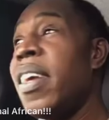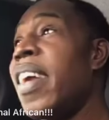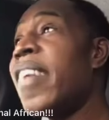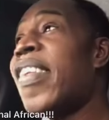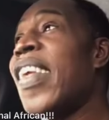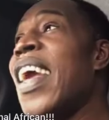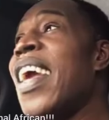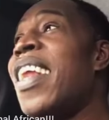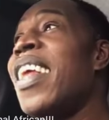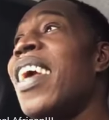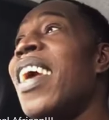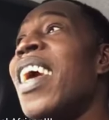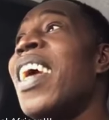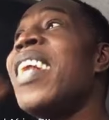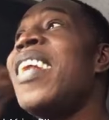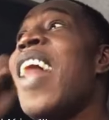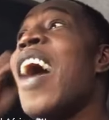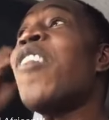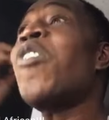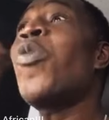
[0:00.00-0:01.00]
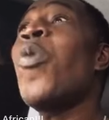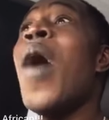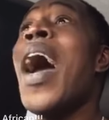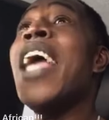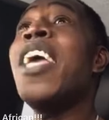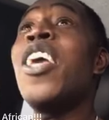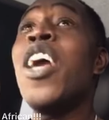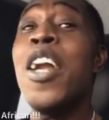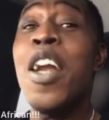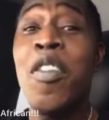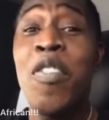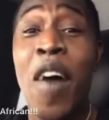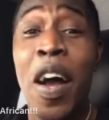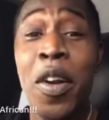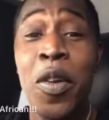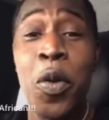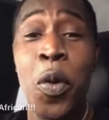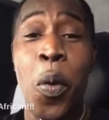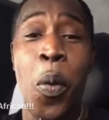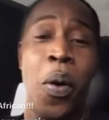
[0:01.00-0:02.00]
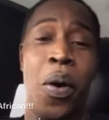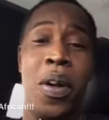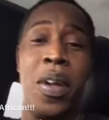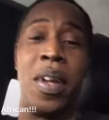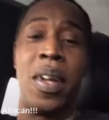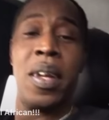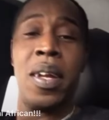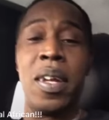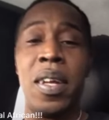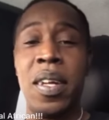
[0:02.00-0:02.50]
You see it? That's why you never know.